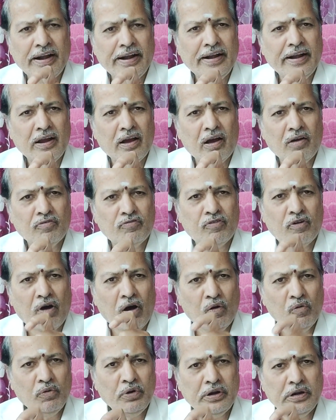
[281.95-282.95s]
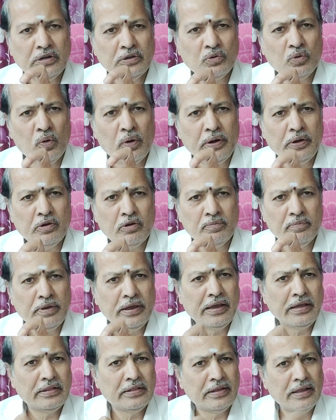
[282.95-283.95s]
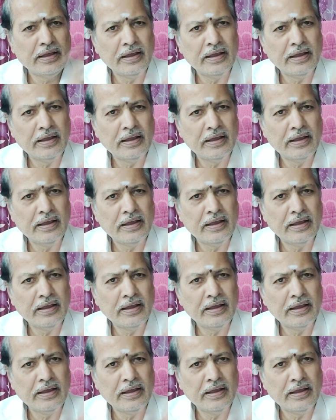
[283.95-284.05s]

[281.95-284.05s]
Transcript: idea of how it is going to be in